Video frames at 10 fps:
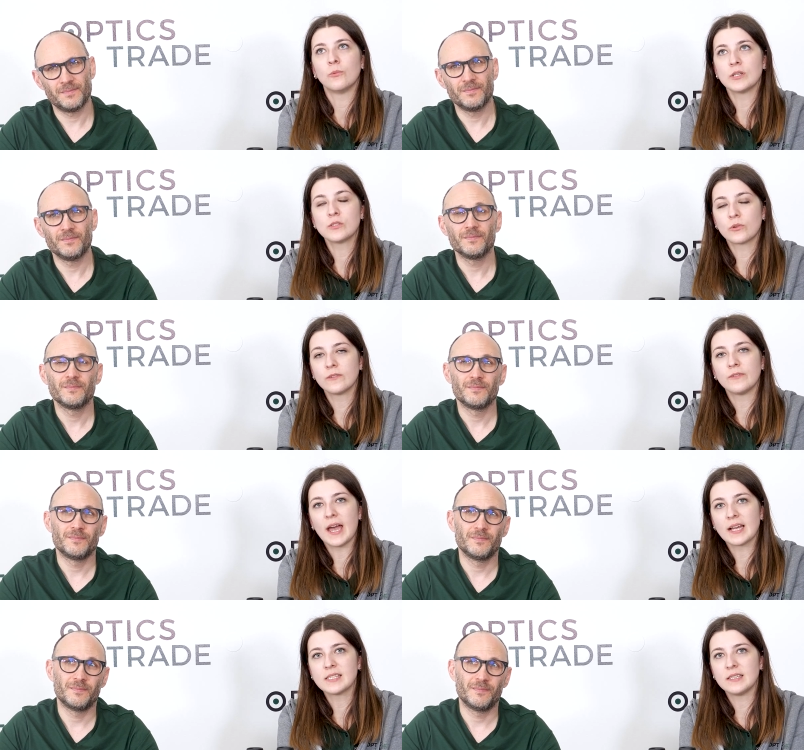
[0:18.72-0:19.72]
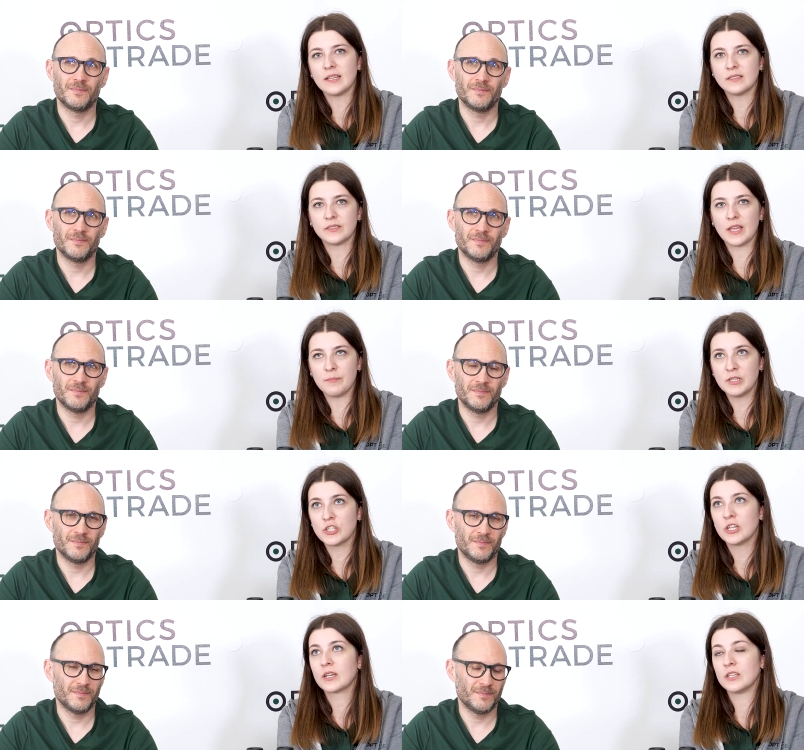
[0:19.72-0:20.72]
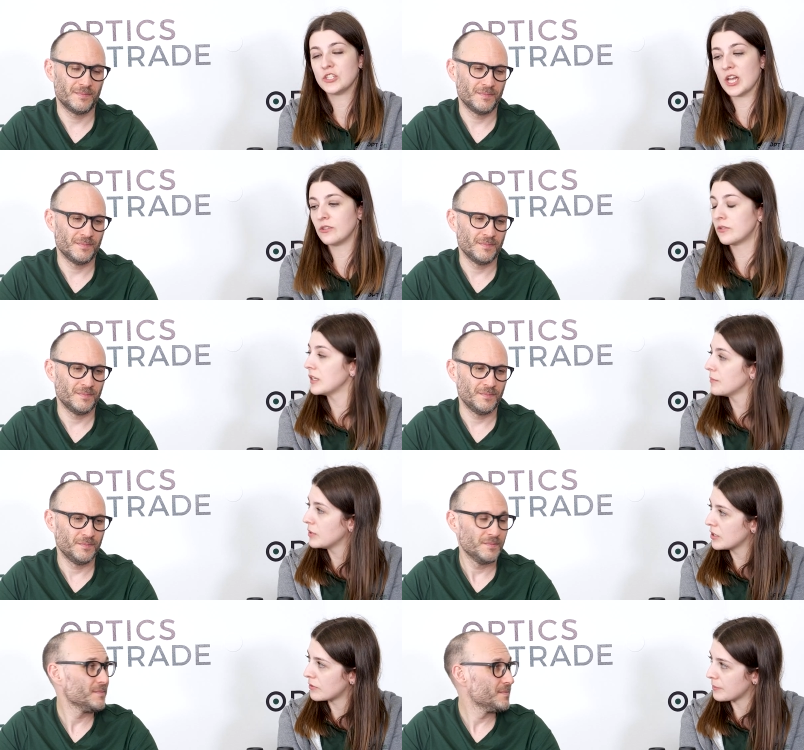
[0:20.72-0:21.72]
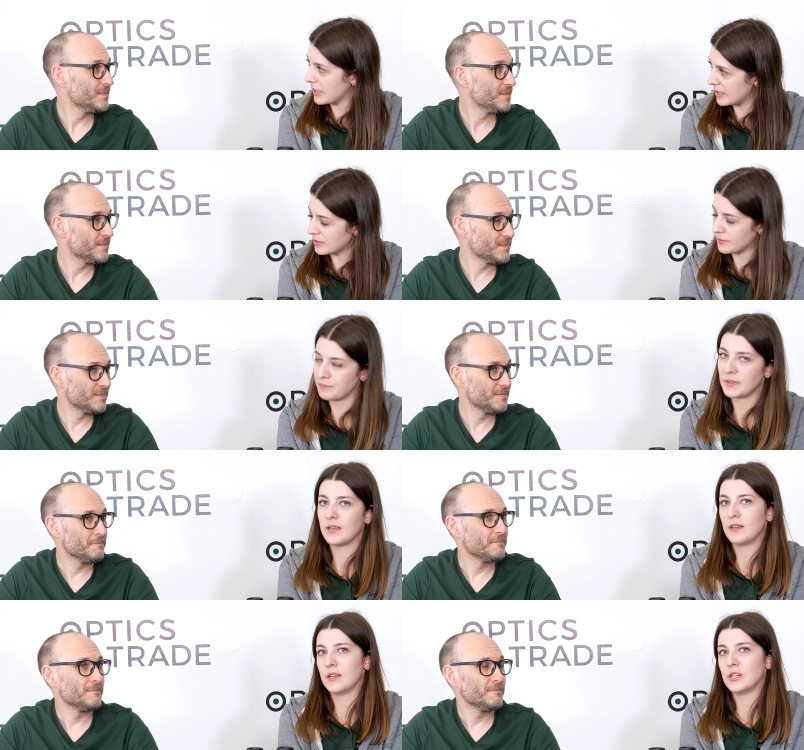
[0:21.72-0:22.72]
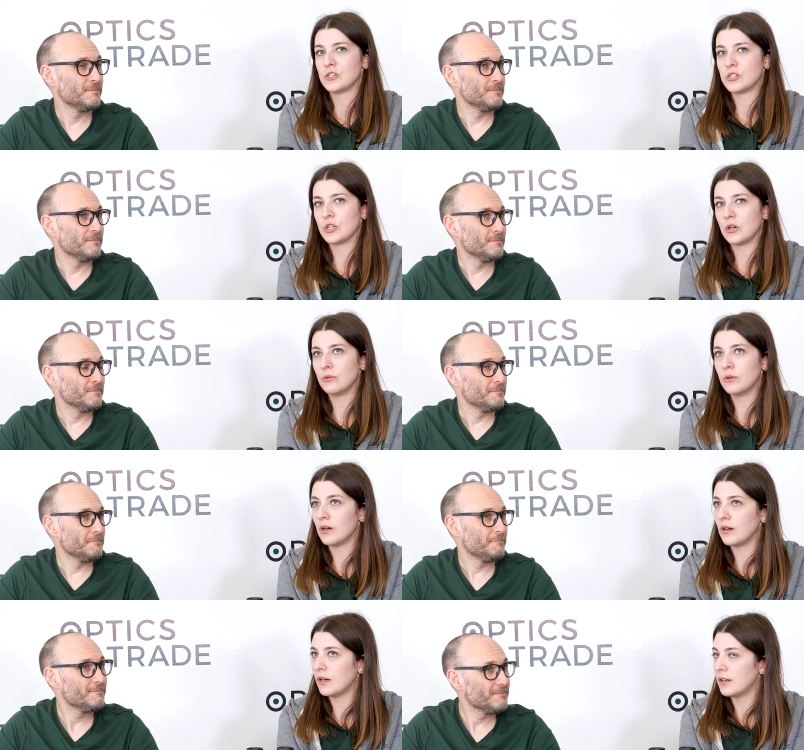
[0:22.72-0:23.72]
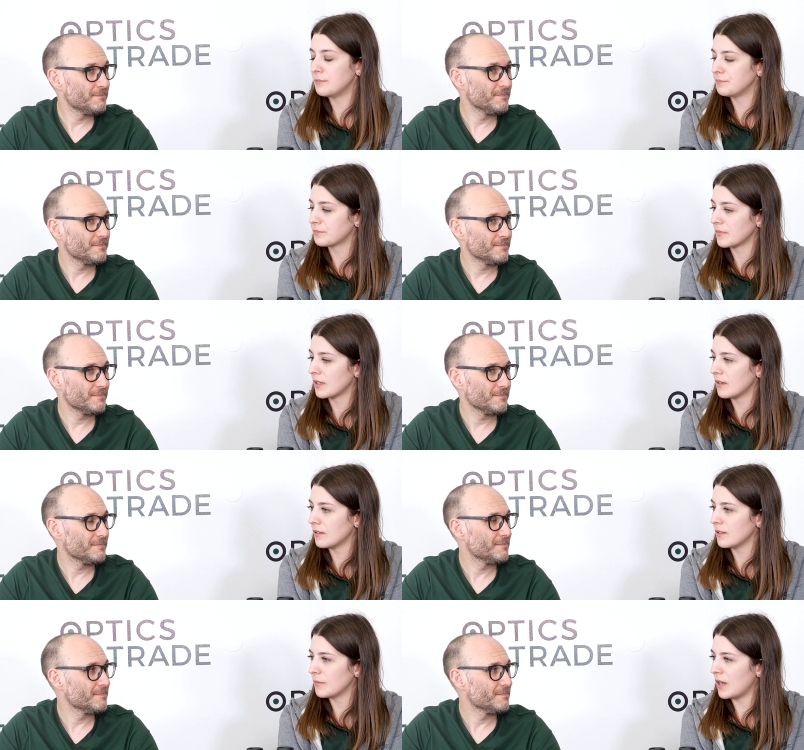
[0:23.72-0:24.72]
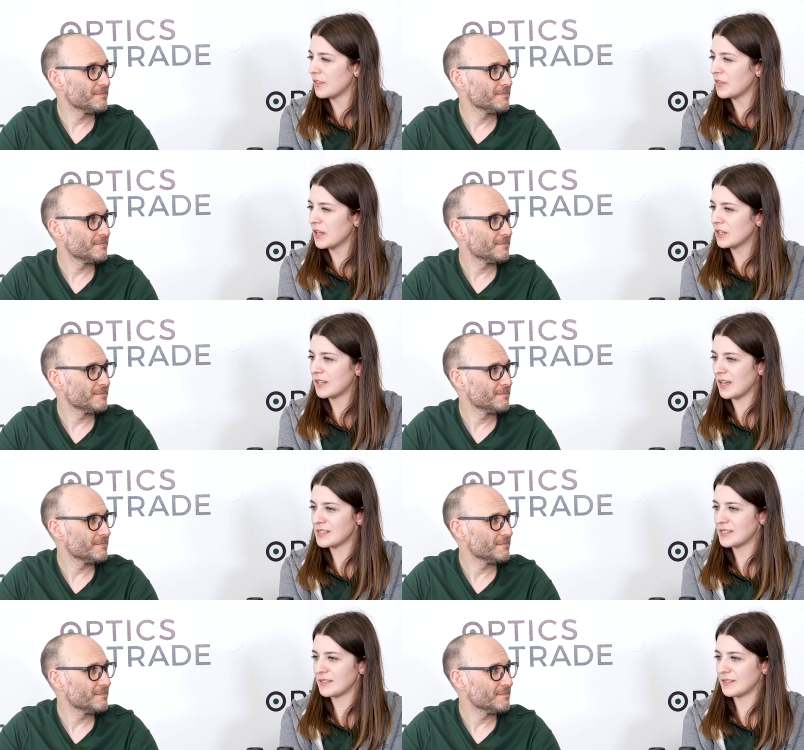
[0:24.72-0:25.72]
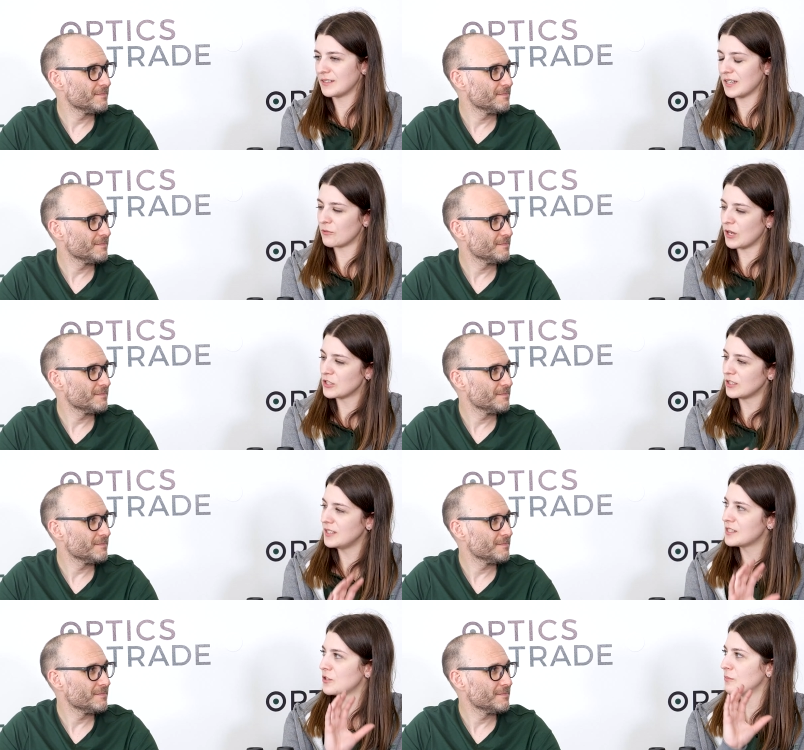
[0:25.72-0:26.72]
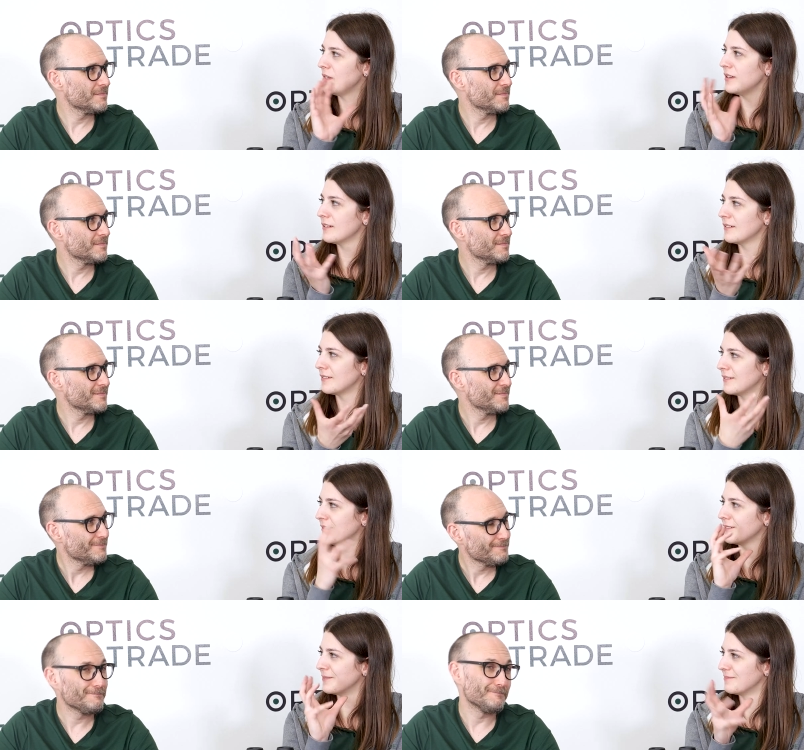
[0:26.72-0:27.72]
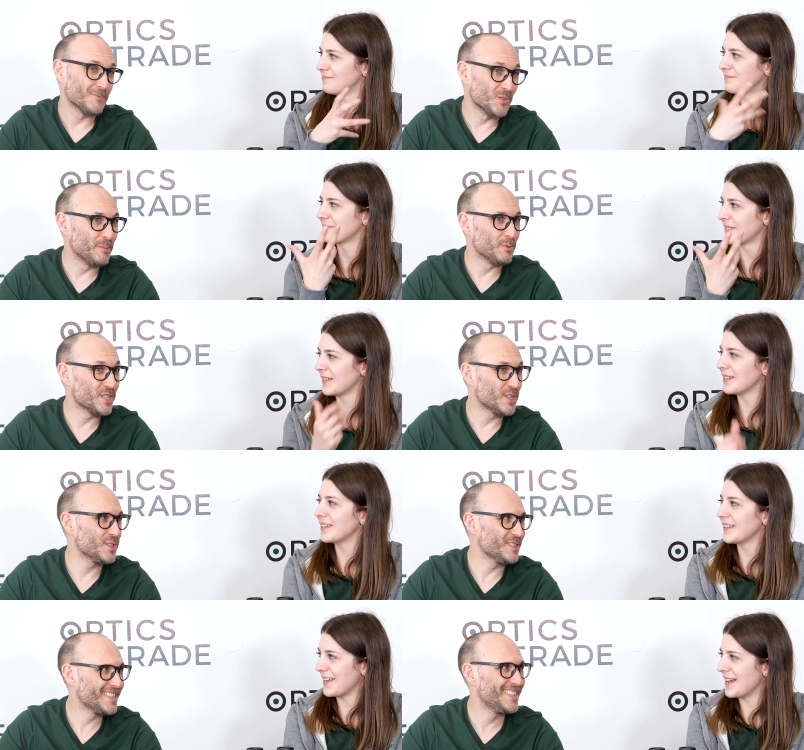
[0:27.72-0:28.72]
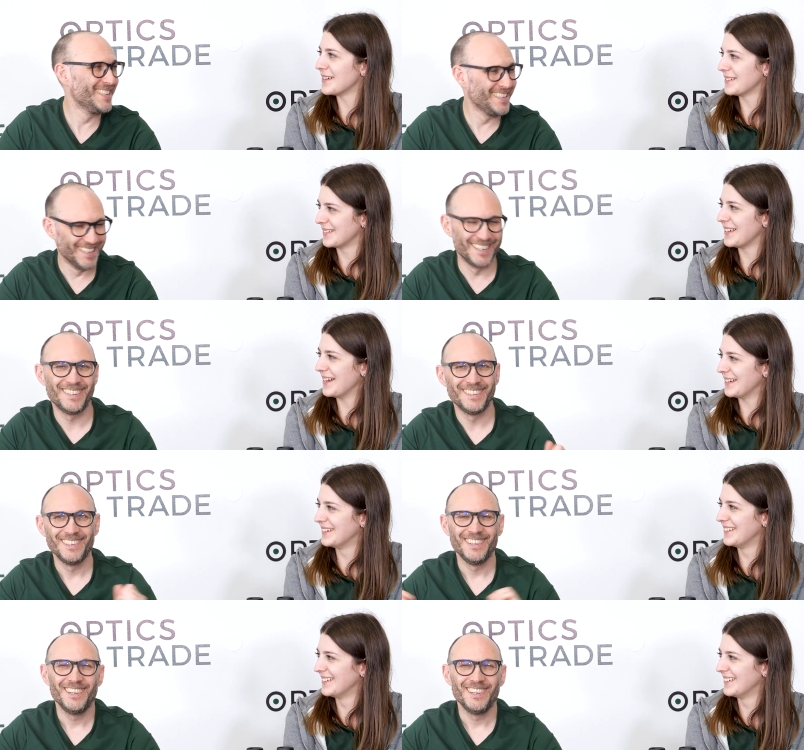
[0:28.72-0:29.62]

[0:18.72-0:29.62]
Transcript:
Speaker 1: what sort of accidental damage can generally be repaired? So, um, I think that's the question needs to be uh, repositioned. Yeah, yeah.